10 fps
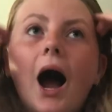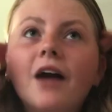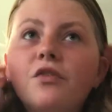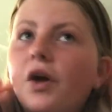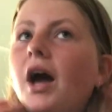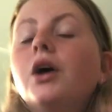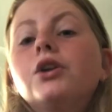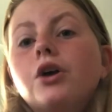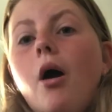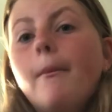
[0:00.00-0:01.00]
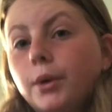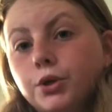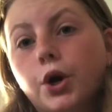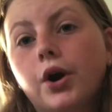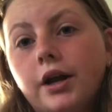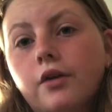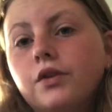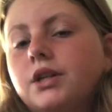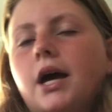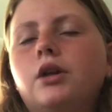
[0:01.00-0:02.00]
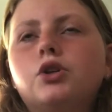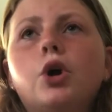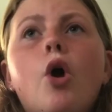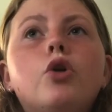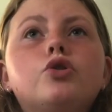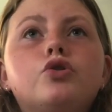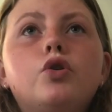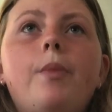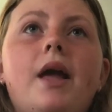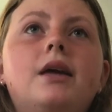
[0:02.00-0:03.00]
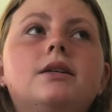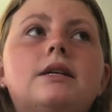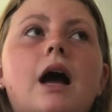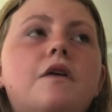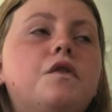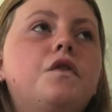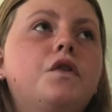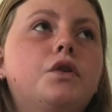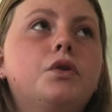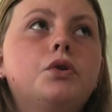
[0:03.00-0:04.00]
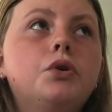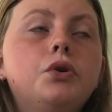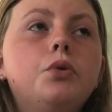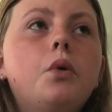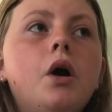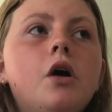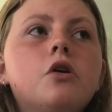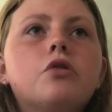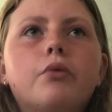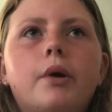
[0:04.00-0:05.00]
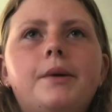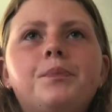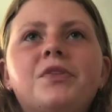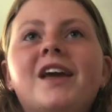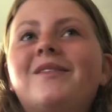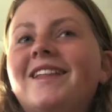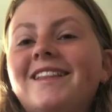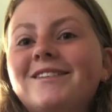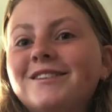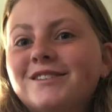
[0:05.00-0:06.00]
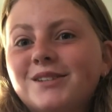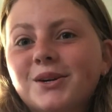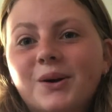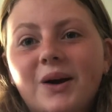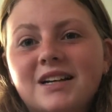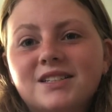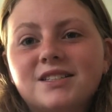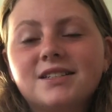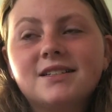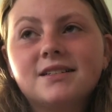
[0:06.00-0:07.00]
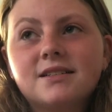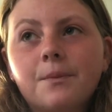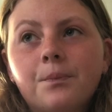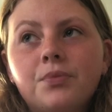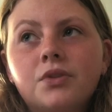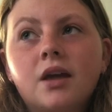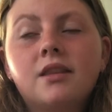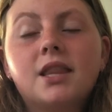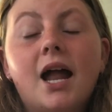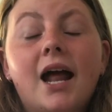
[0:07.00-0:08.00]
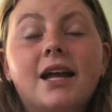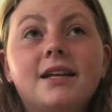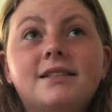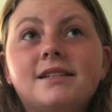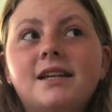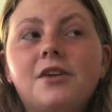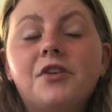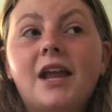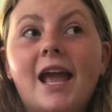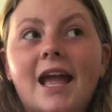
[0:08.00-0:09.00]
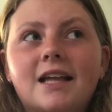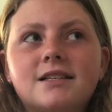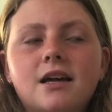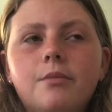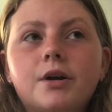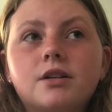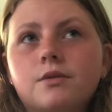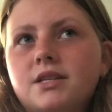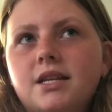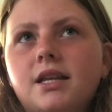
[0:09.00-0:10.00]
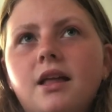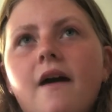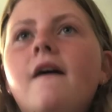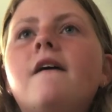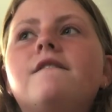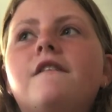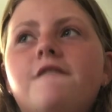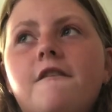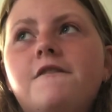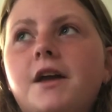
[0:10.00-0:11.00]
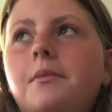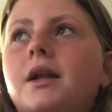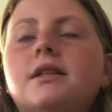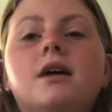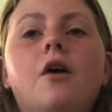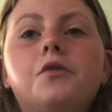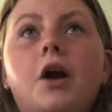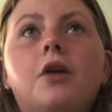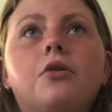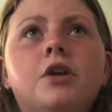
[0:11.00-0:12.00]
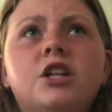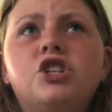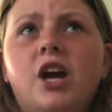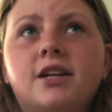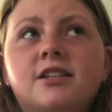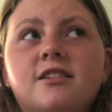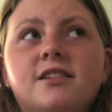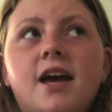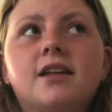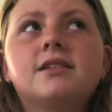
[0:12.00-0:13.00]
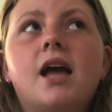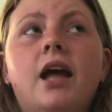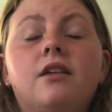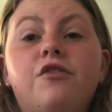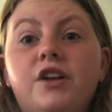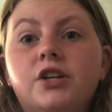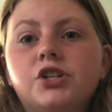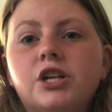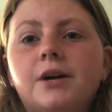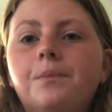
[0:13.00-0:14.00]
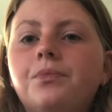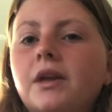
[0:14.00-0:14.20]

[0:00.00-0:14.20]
I found majority of the test super easy. I flew through it. But then there was 2 questions that I didn't even answer because I was sitting there for 15 minutes after I had already checked the test and finished it.